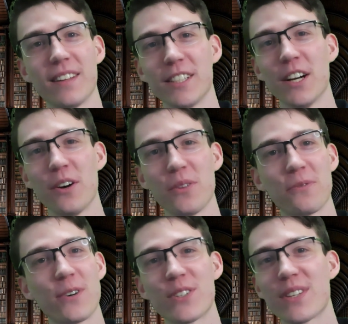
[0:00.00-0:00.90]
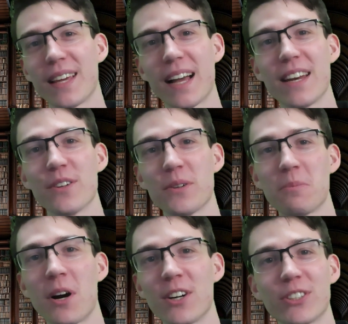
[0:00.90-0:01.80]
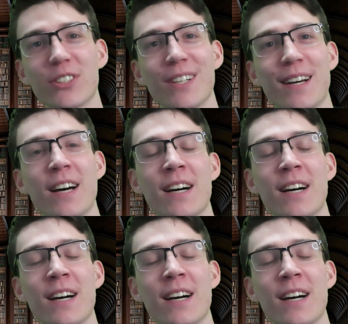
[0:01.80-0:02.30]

the first thing I do in March.